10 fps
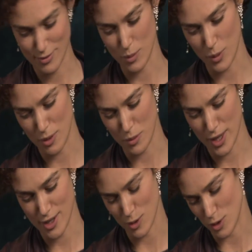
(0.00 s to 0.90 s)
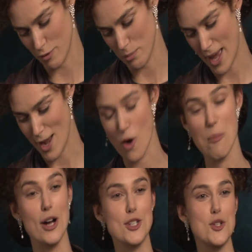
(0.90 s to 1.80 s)
we're sort of paying
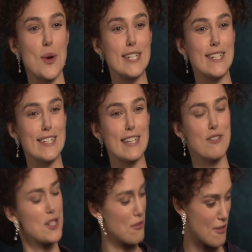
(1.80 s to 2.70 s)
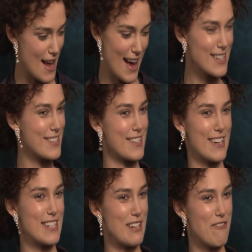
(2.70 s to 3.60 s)
homage to 1873 and to
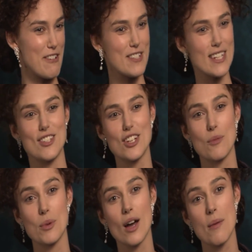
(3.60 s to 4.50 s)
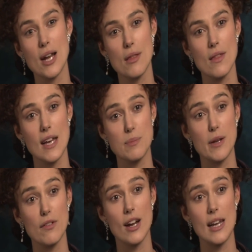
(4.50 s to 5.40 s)
1950s, but I mean, I think that's
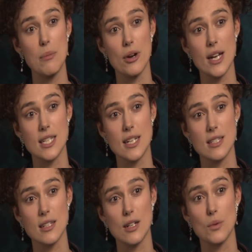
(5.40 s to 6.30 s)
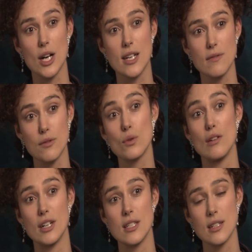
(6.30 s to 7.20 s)
been liberating style-wise for all
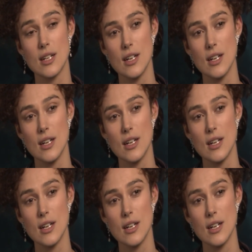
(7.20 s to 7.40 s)
of us,